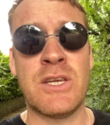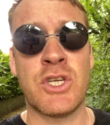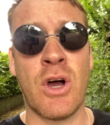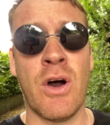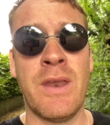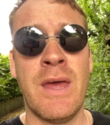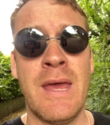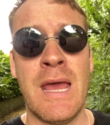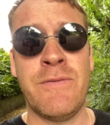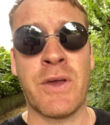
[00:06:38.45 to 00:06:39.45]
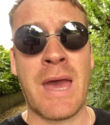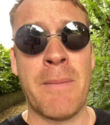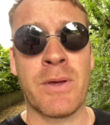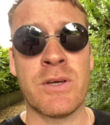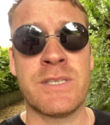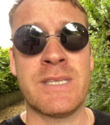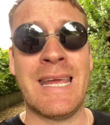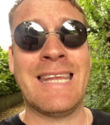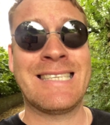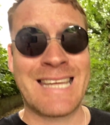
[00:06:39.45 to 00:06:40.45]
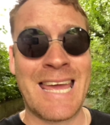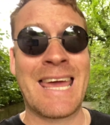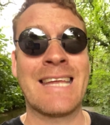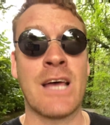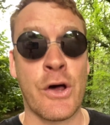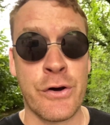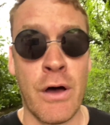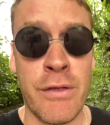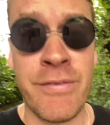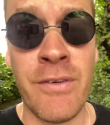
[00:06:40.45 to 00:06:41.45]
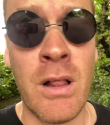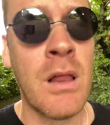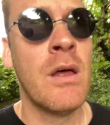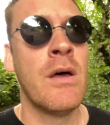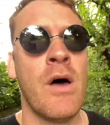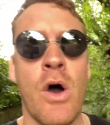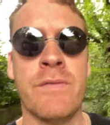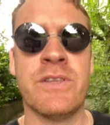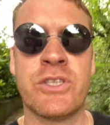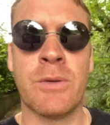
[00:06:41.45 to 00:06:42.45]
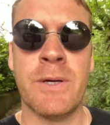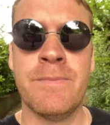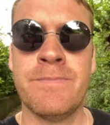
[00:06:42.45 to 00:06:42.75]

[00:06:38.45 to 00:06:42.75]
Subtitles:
Jean if you can, because it can get rather full over the summer.